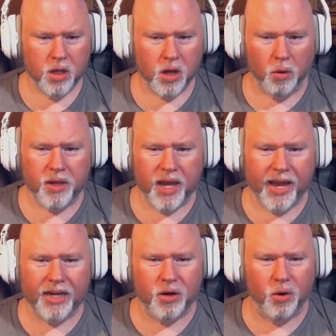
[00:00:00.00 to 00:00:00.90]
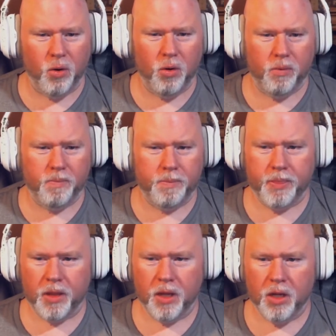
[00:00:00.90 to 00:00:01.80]
Okay, cool.
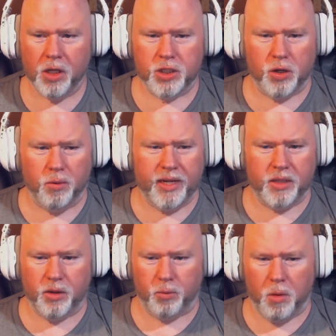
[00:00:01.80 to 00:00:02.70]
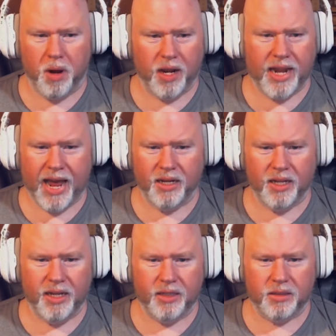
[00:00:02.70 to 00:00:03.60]
So he, the robot and
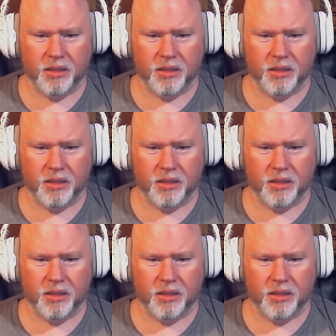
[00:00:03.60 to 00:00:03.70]
the